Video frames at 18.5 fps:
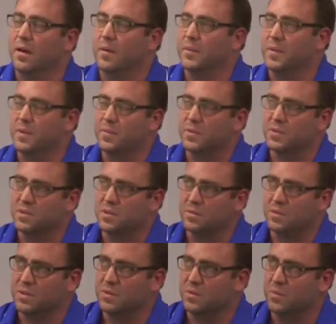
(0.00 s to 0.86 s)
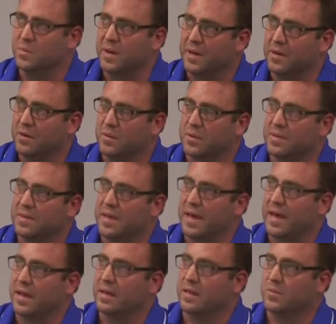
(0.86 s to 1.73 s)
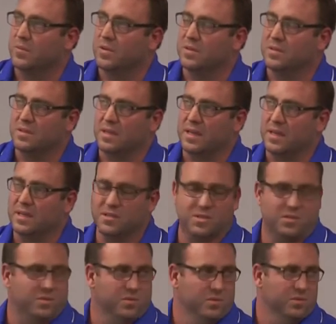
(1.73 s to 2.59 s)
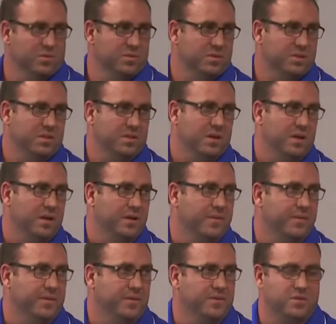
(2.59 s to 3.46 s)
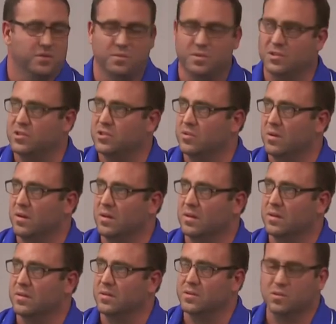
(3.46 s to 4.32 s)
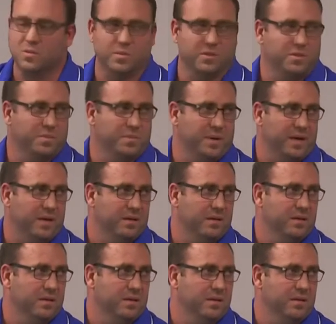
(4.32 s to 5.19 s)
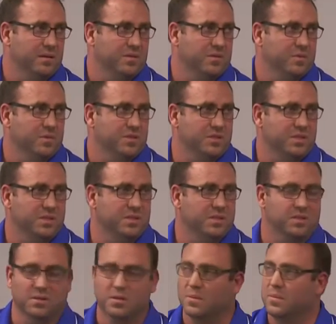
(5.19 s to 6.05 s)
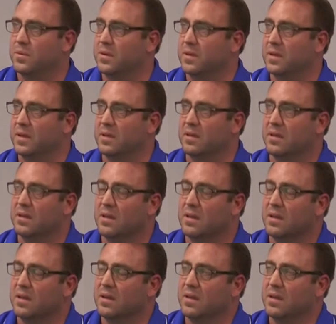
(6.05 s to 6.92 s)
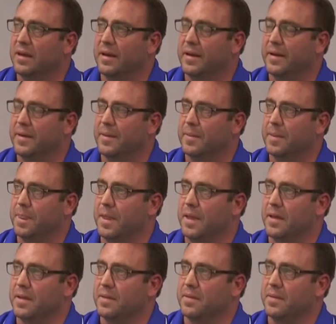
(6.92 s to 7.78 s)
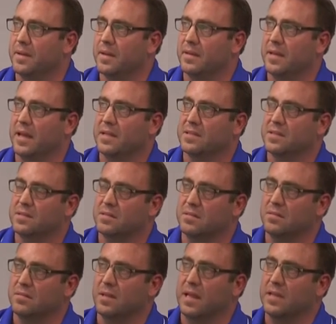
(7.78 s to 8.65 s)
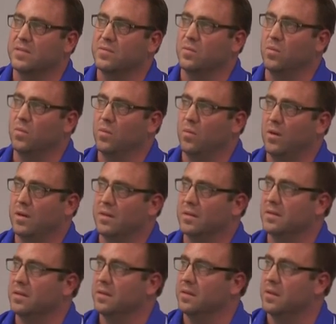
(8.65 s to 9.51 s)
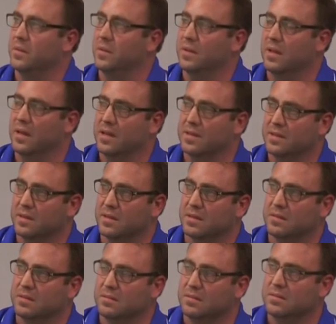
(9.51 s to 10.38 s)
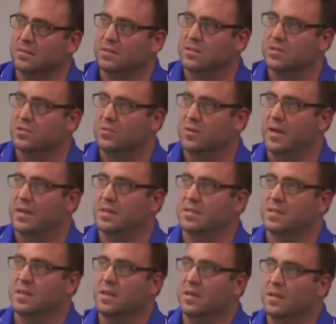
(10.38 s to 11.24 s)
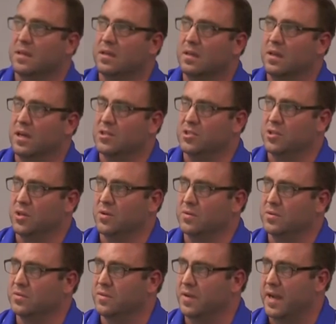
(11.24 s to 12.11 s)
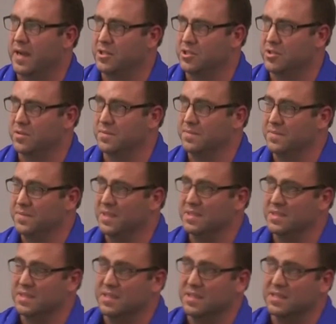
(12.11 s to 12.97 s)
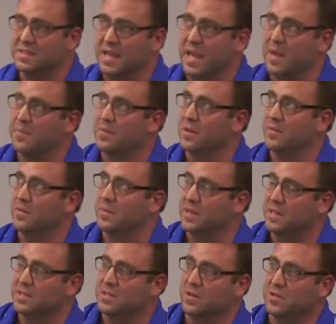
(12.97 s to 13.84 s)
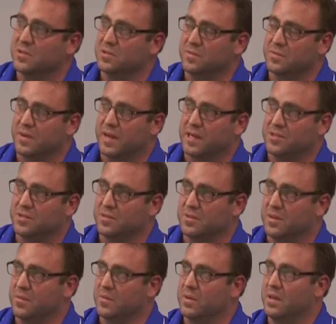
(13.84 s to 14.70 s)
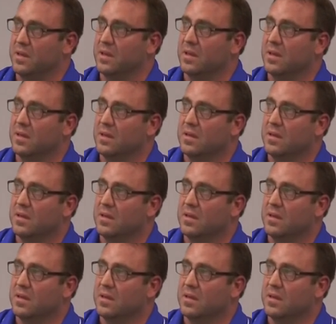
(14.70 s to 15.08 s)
People seem to do better with that, and with today's screws, they're so much stronger, they're so much better, they're so much easier to put in. That's one thing that we'd like to stress. A Jones fracture is an example of a metatarsal fracture that we